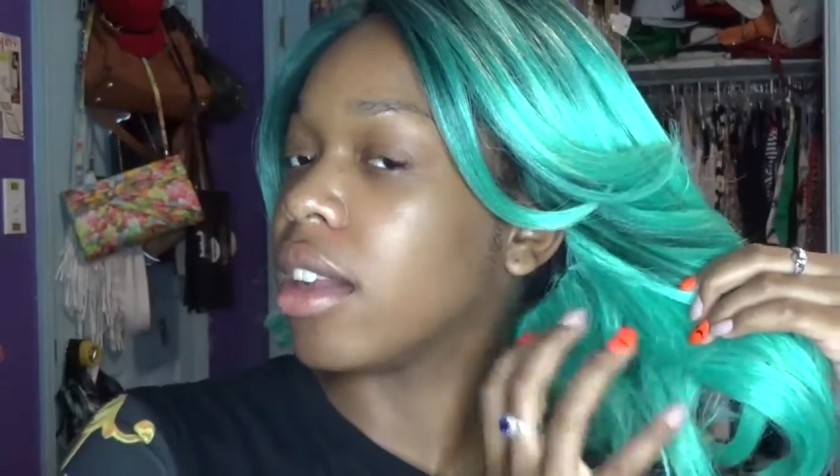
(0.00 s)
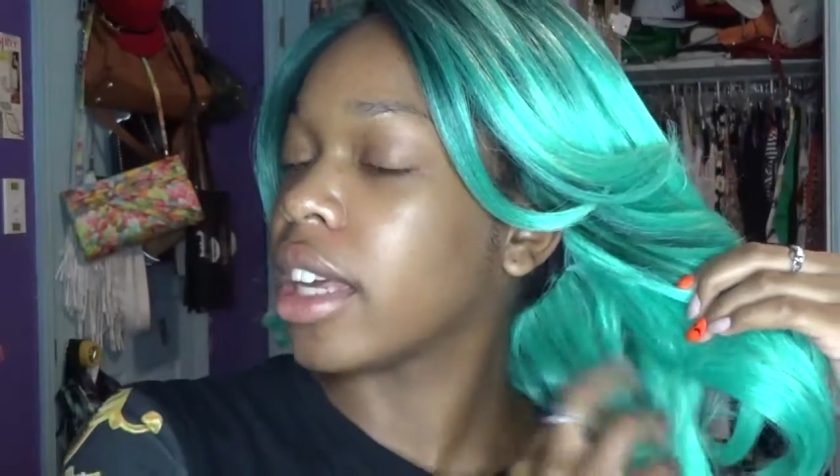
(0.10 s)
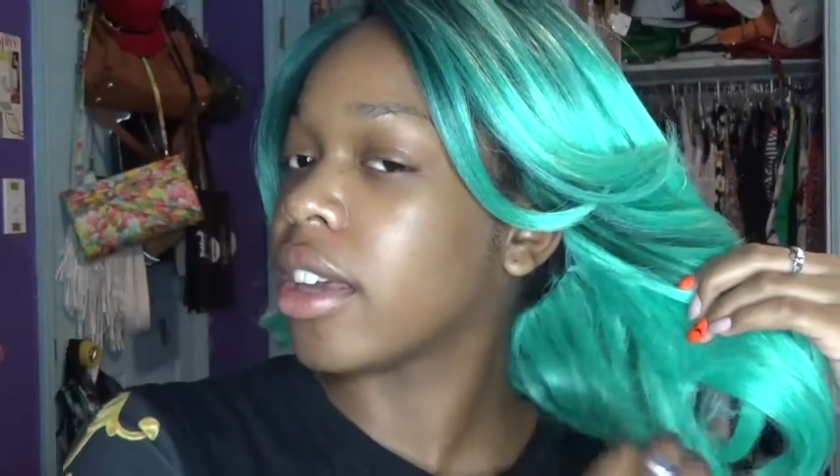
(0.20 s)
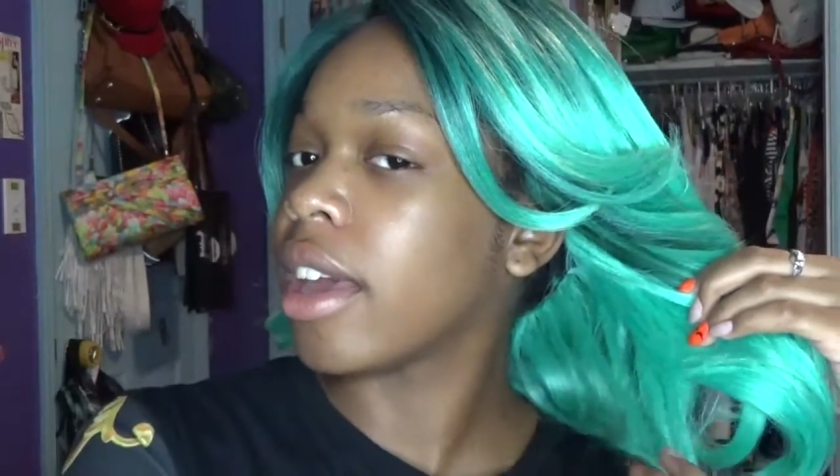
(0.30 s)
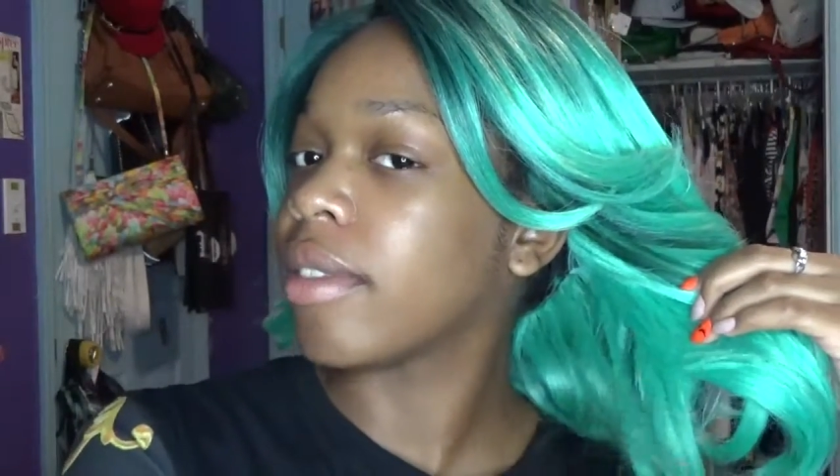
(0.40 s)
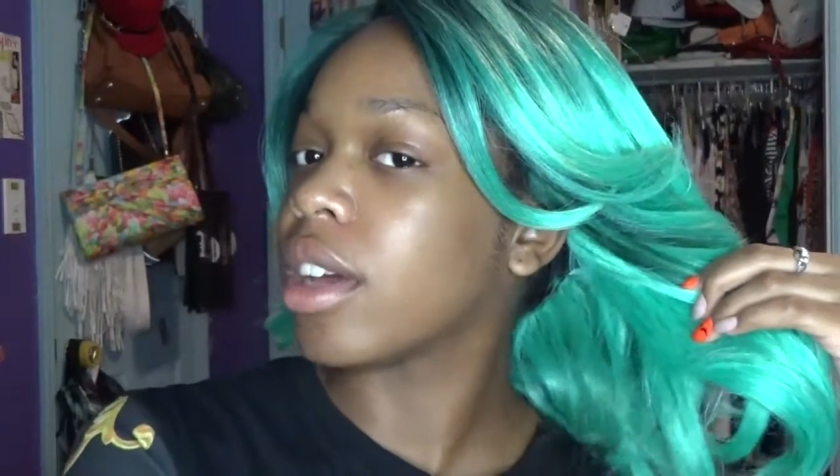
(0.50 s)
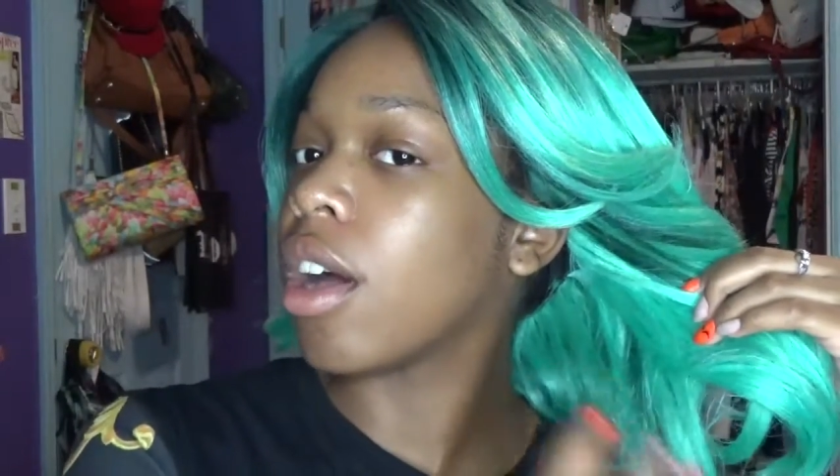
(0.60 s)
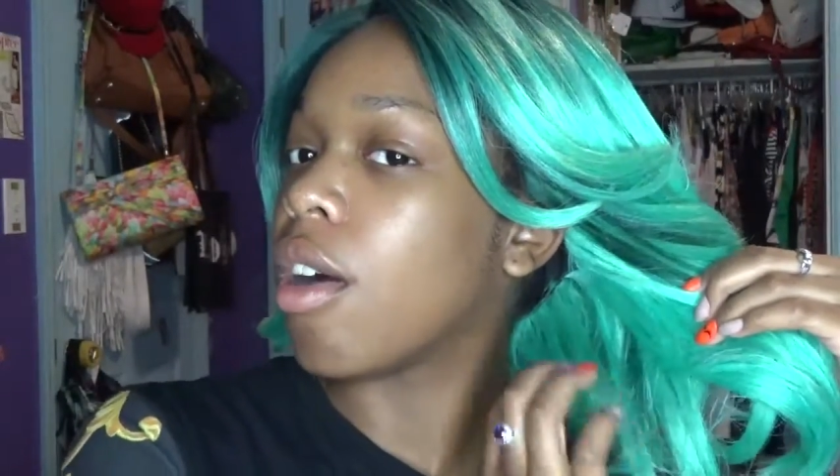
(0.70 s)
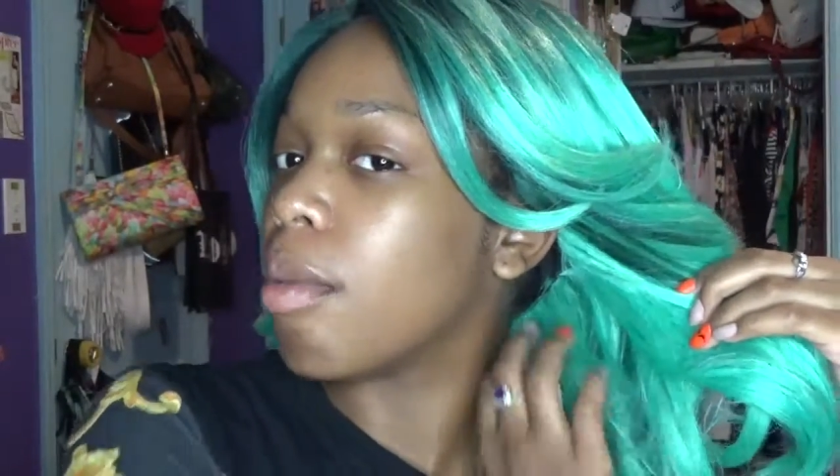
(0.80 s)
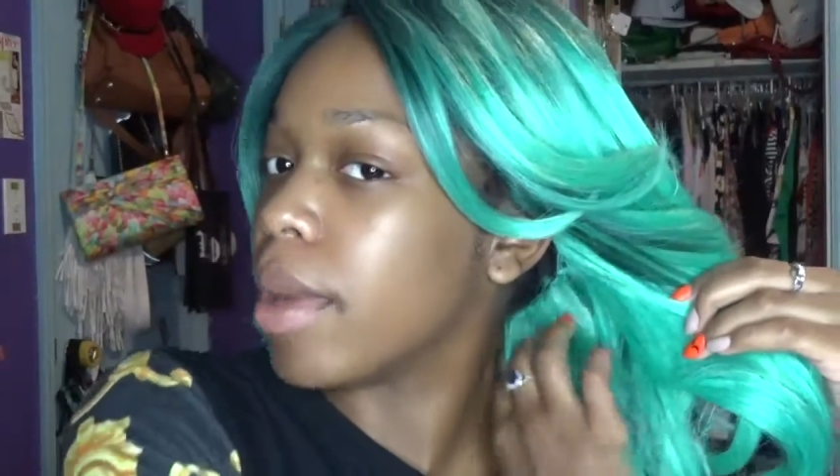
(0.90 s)
Like, you have to
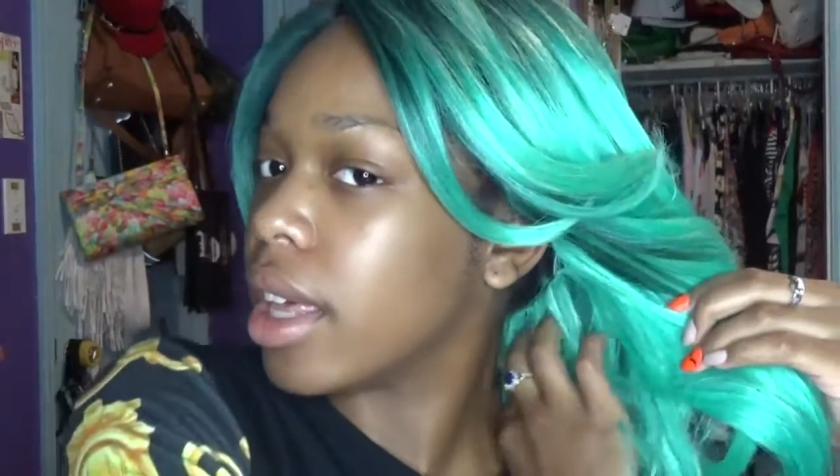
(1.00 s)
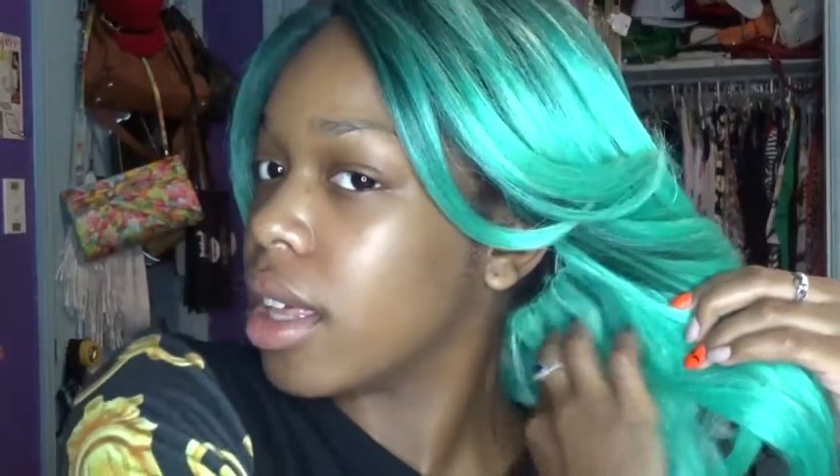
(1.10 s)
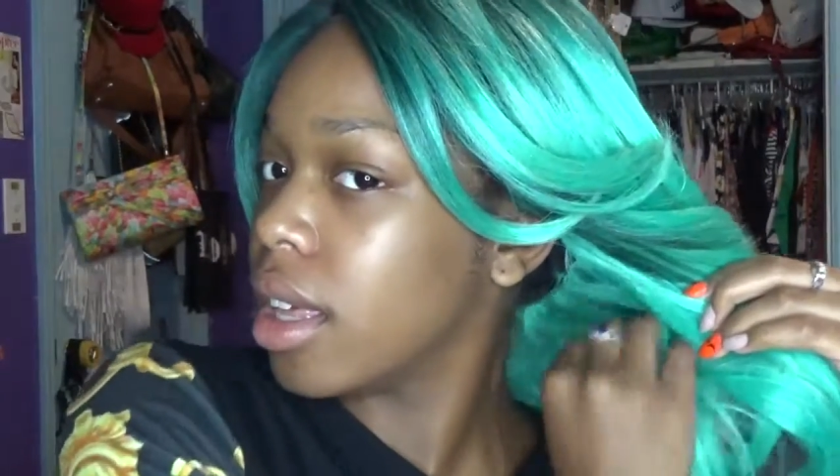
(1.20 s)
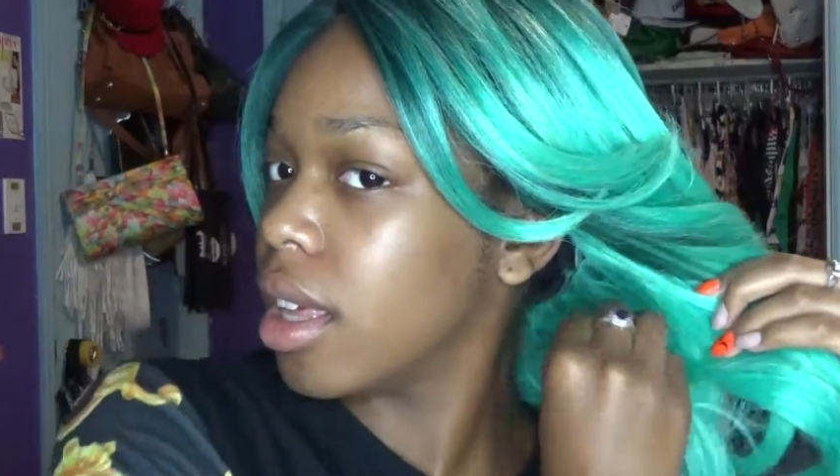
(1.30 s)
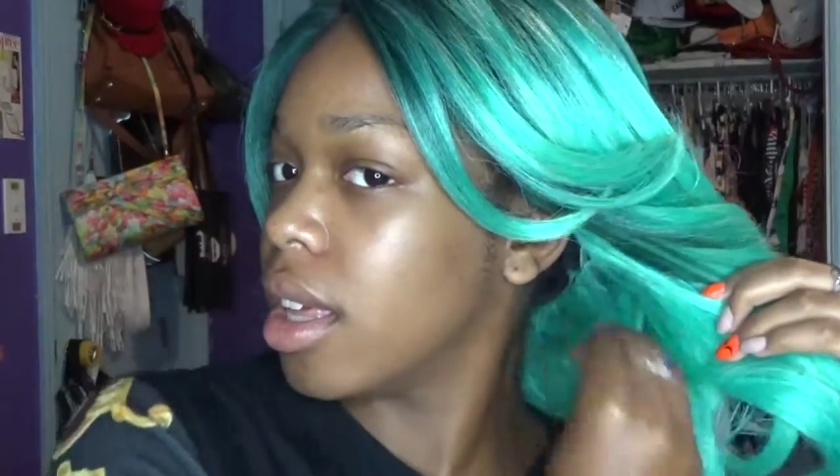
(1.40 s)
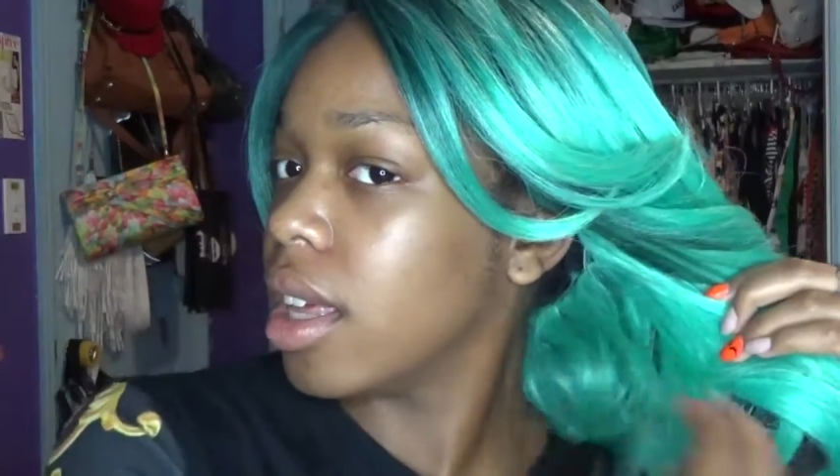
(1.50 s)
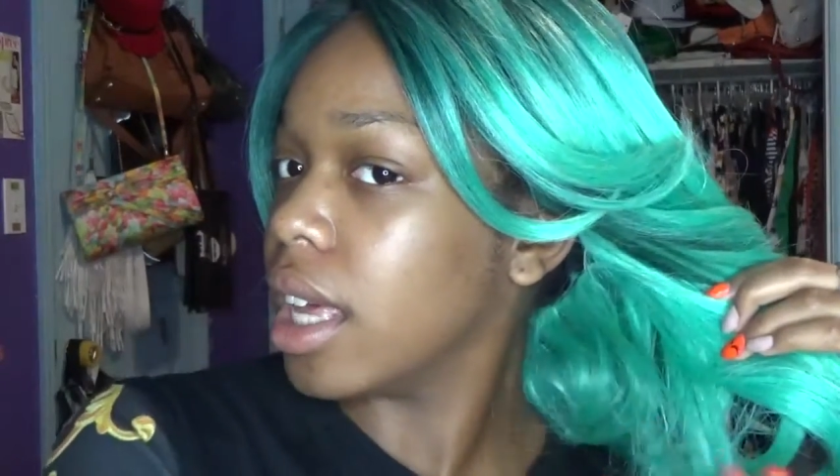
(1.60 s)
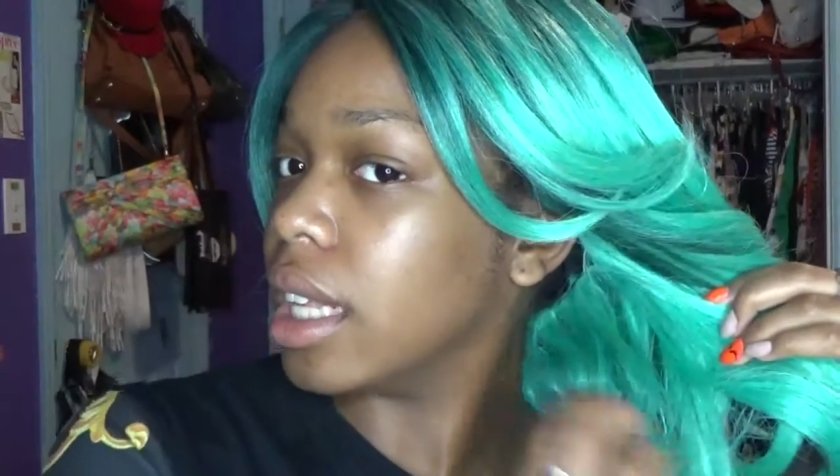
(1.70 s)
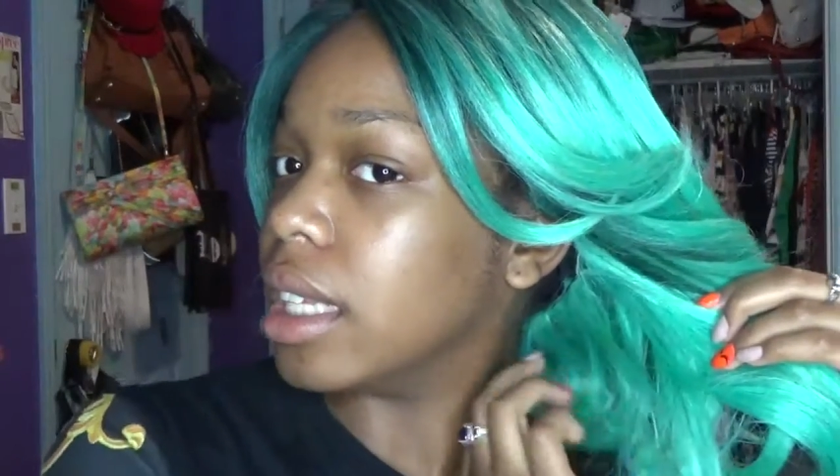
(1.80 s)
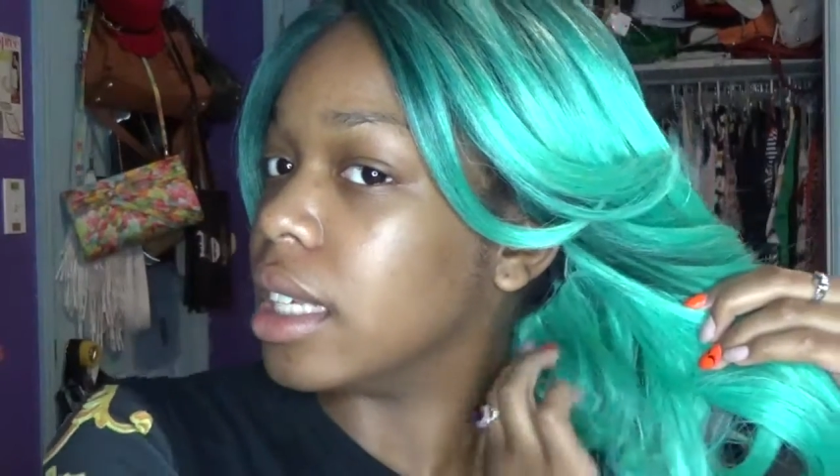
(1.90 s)
comb it
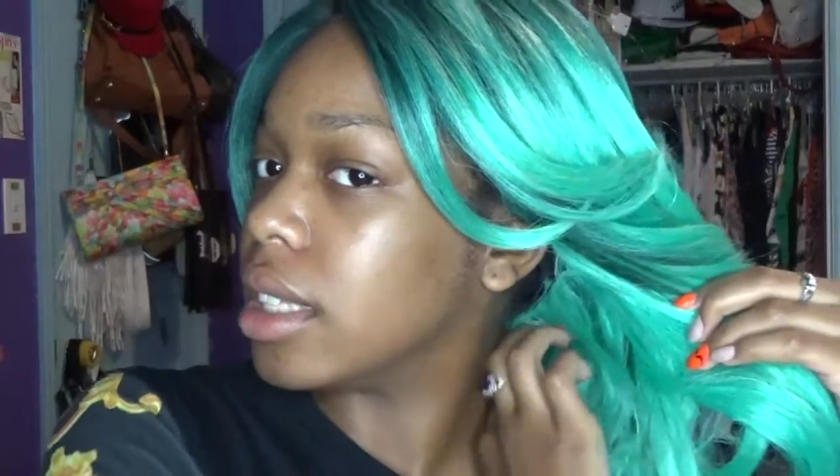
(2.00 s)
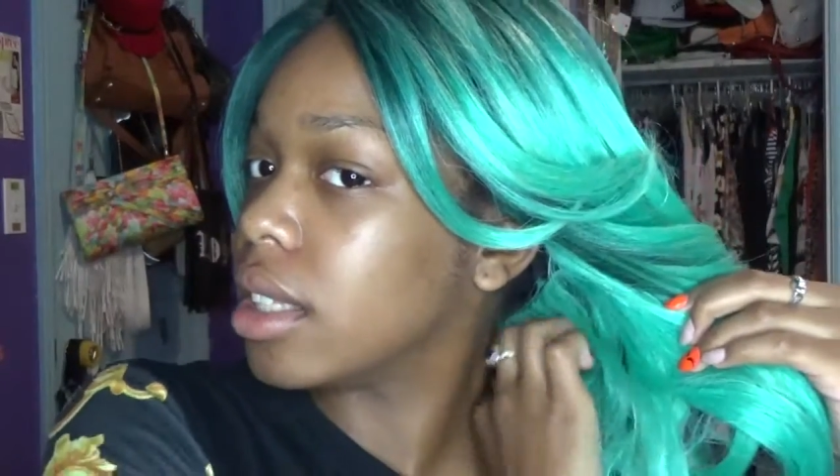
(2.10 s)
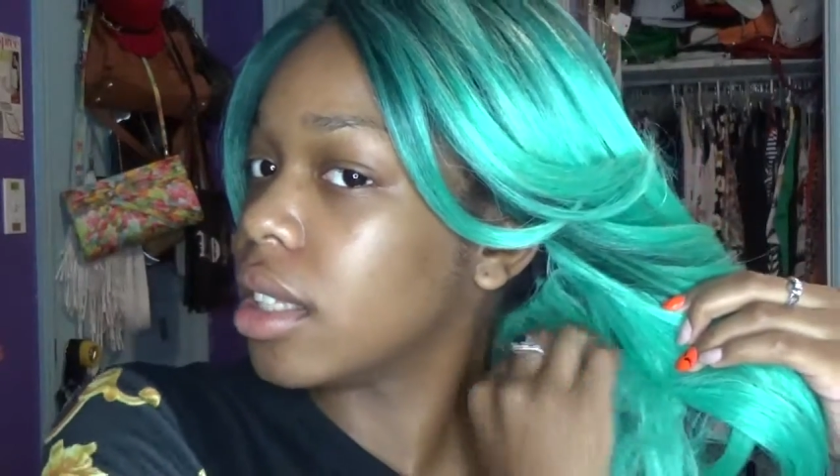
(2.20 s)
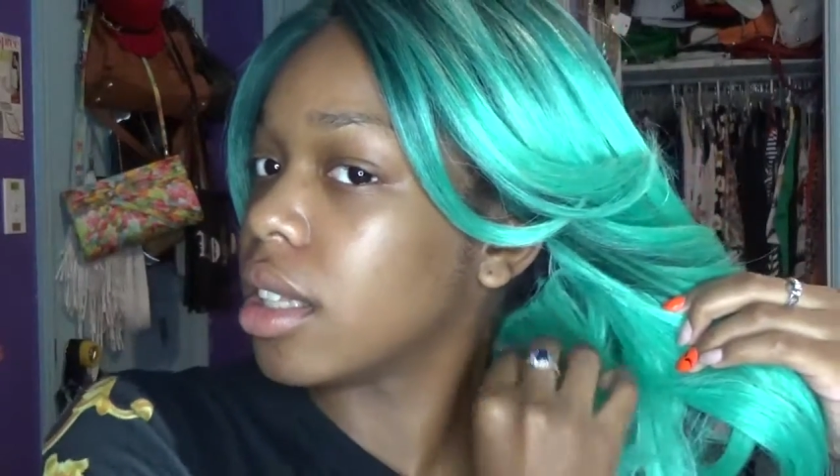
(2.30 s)
at least,